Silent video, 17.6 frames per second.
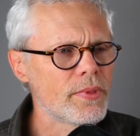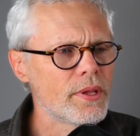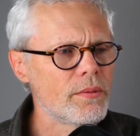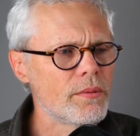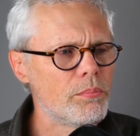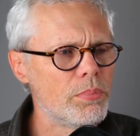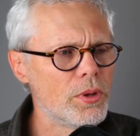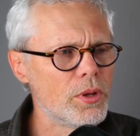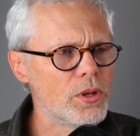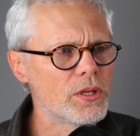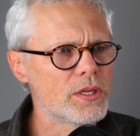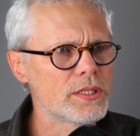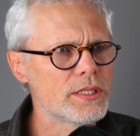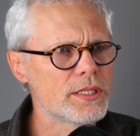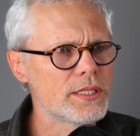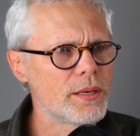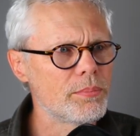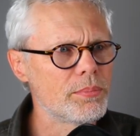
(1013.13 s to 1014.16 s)
bulk
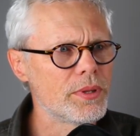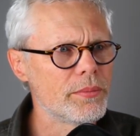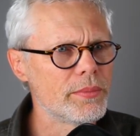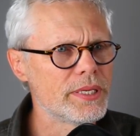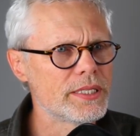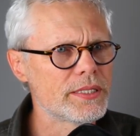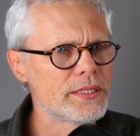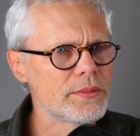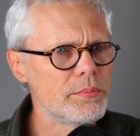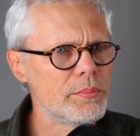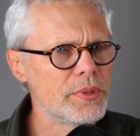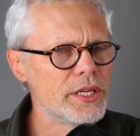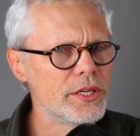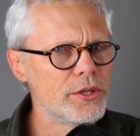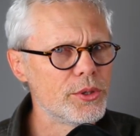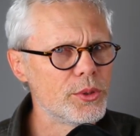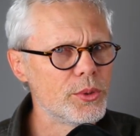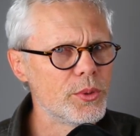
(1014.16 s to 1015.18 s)
supplements
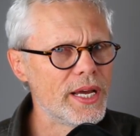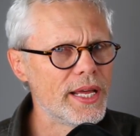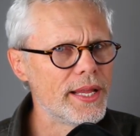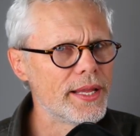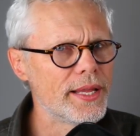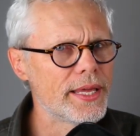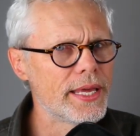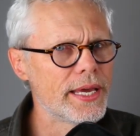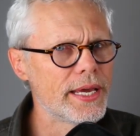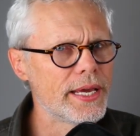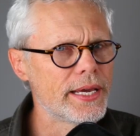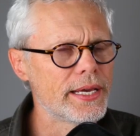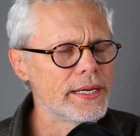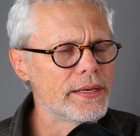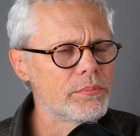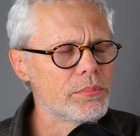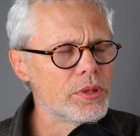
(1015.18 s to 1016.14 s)
b-u-l-k